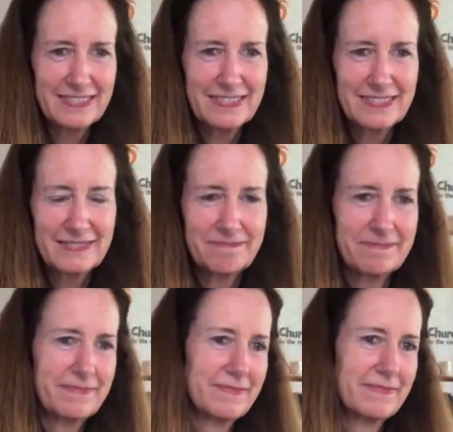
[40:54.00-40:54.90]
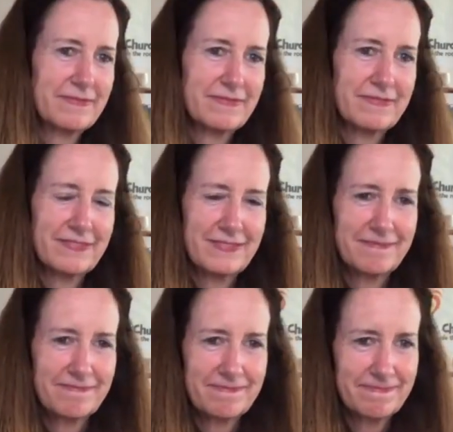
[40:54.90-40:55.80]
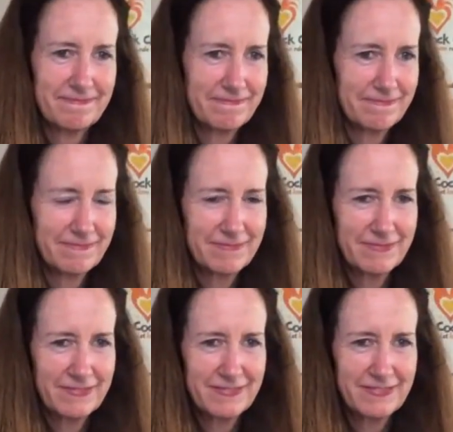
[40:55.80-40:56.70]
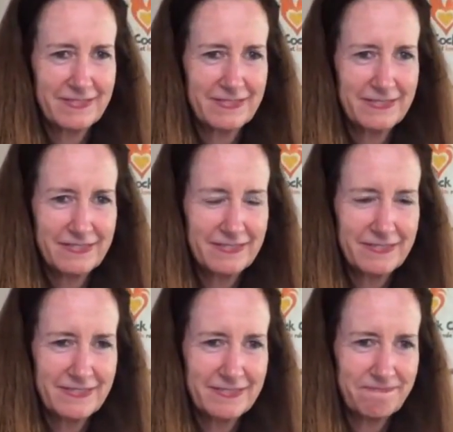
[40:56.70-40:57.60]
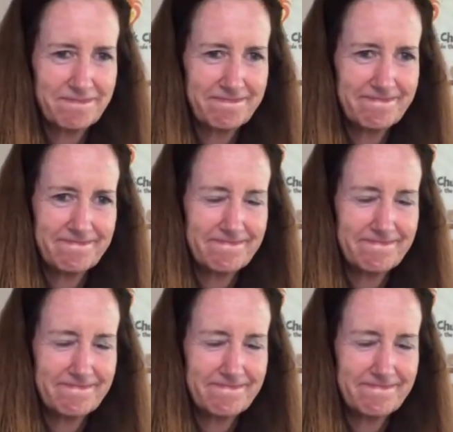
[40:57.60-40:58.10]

[no speech]